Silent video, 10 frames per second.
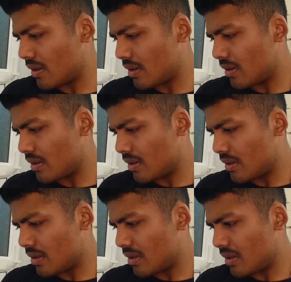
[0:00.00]

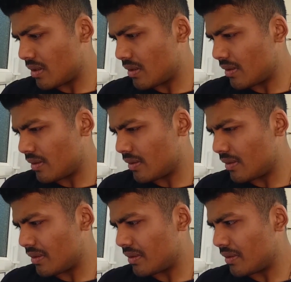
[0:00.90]

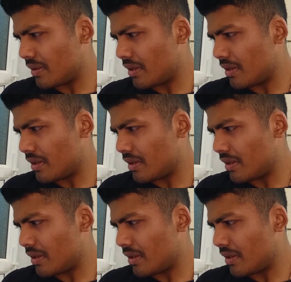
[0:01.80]
(silence)